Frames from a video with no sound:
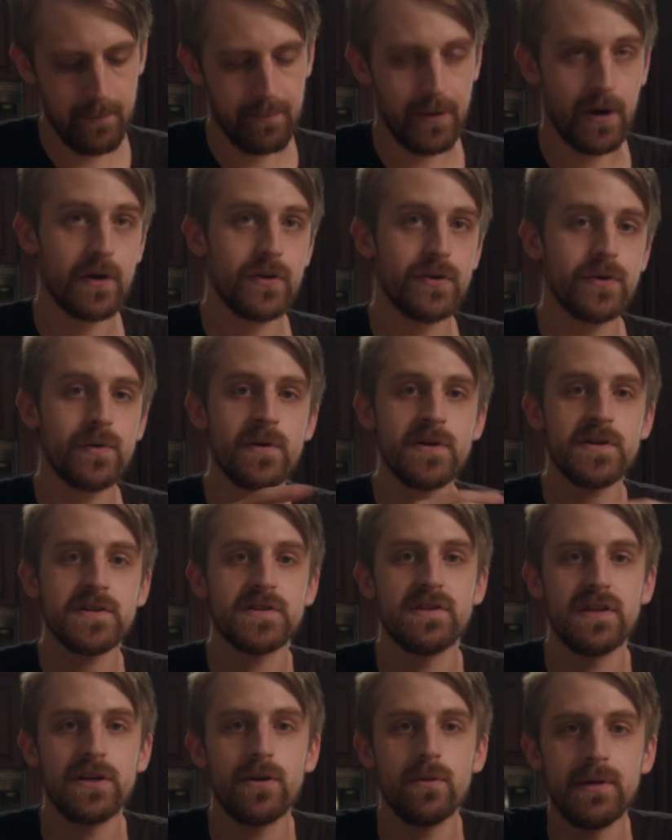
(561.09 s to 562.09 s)
barn
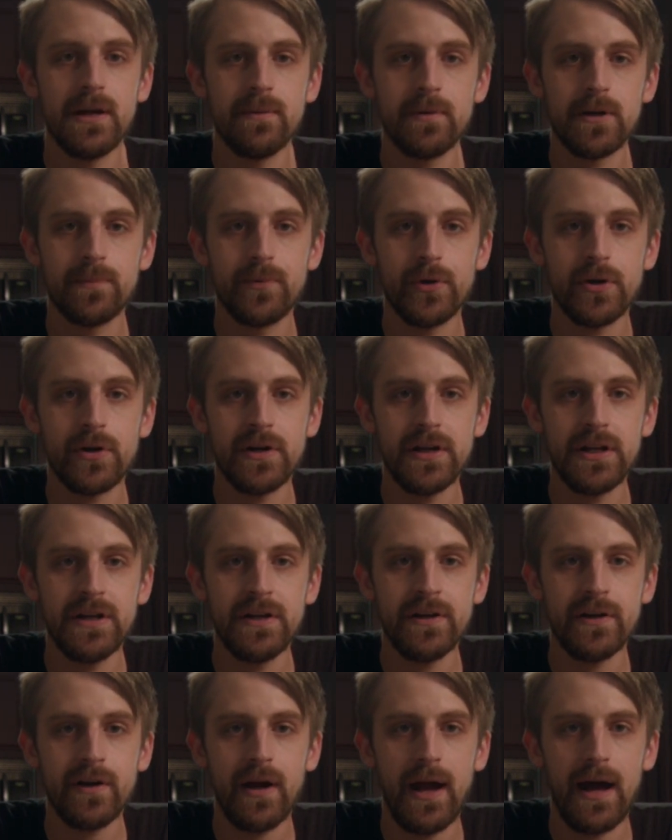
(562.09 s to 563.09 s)
doors that you'll be able to put on
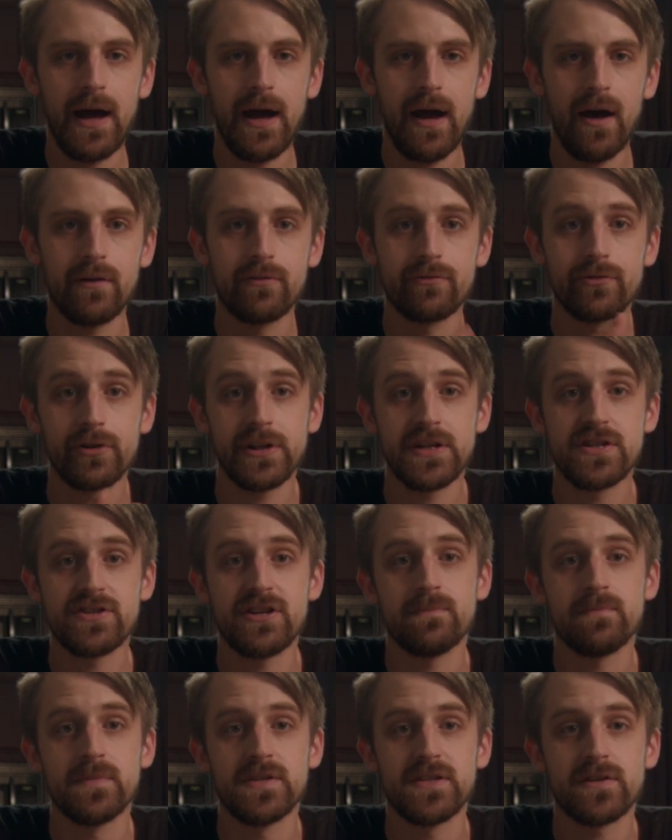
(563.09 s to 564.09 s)
here out of really
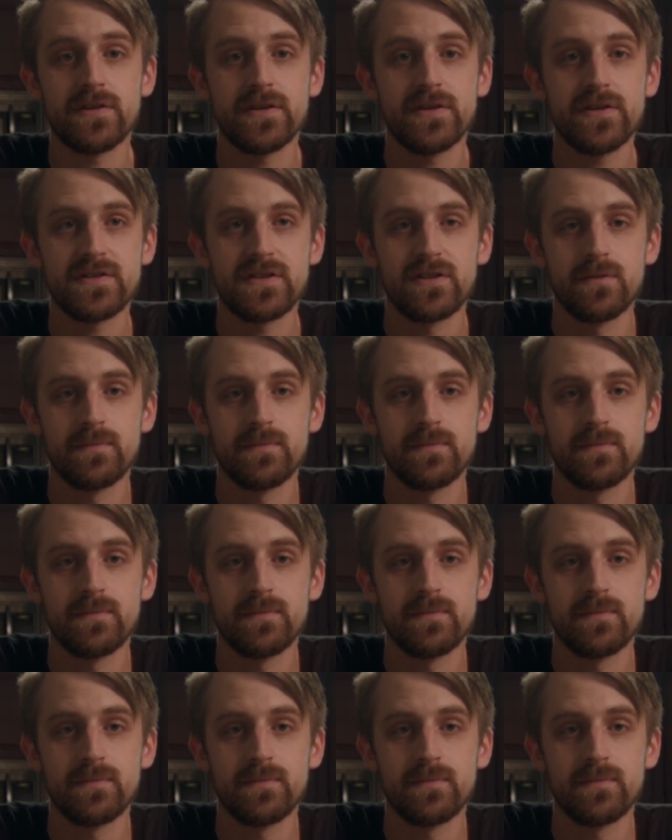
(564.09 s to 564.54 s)
cheap materials,